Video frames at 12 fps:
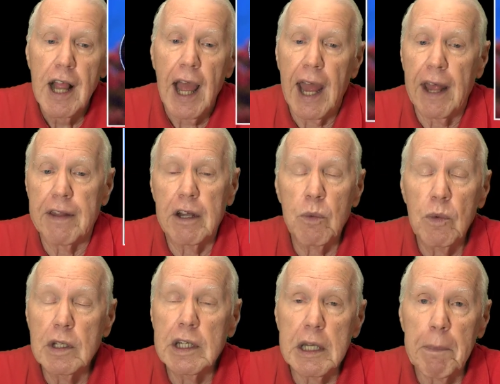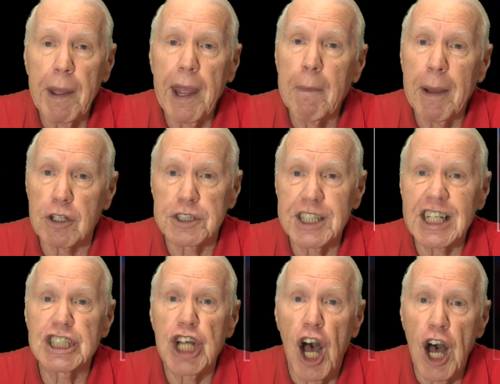and they're willing to pay about
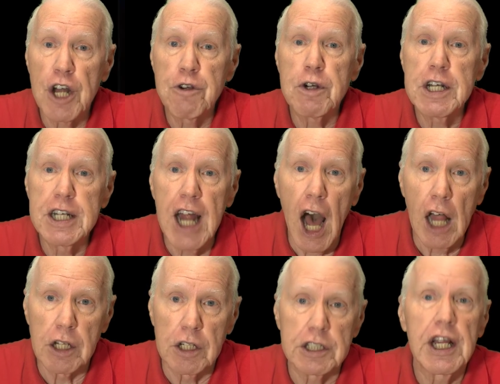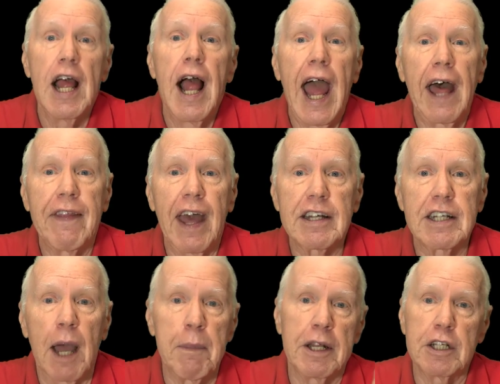$600 at that
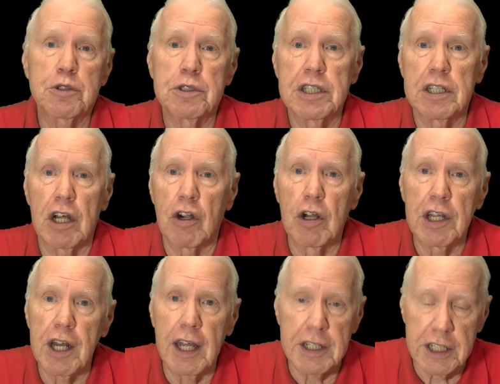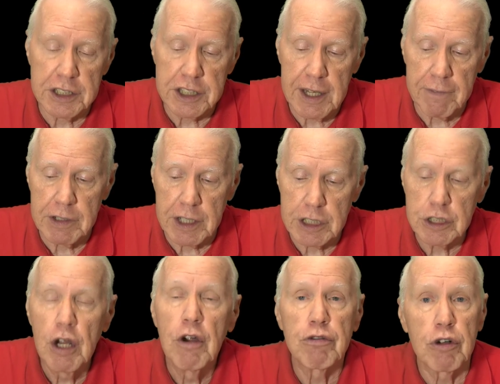time, and this was in the early 1970s,
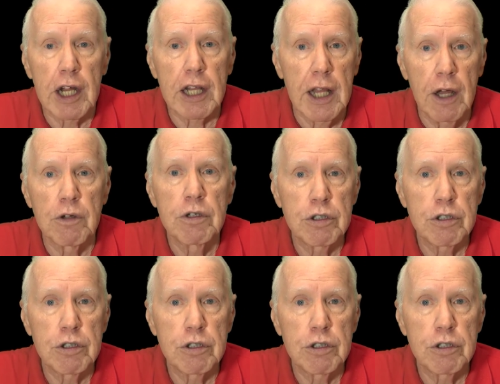for a clown